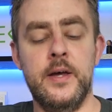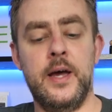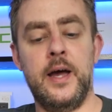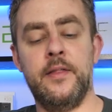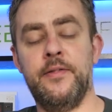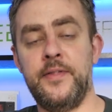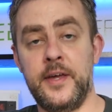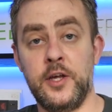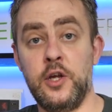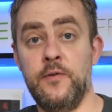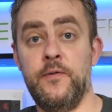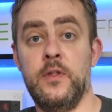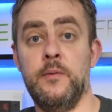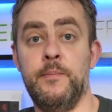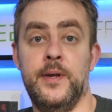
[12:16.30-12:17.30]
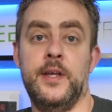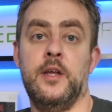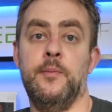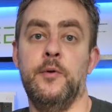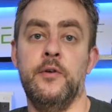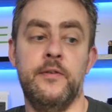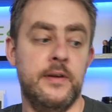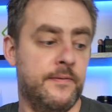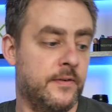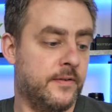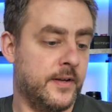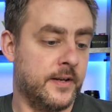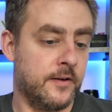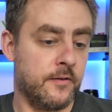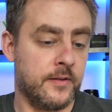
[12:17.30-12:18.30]
And thank you for the Mi community for
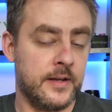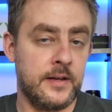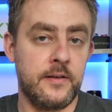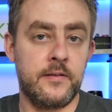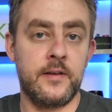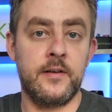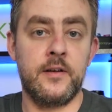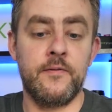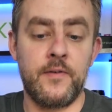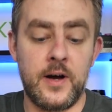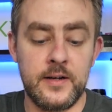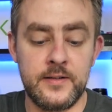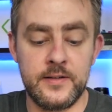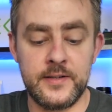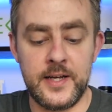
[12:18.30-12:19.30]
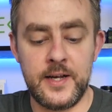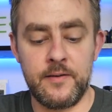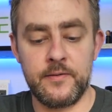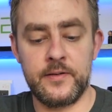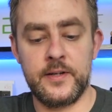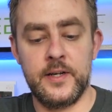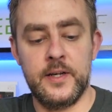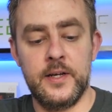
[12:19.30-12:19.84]
sending all these devices out.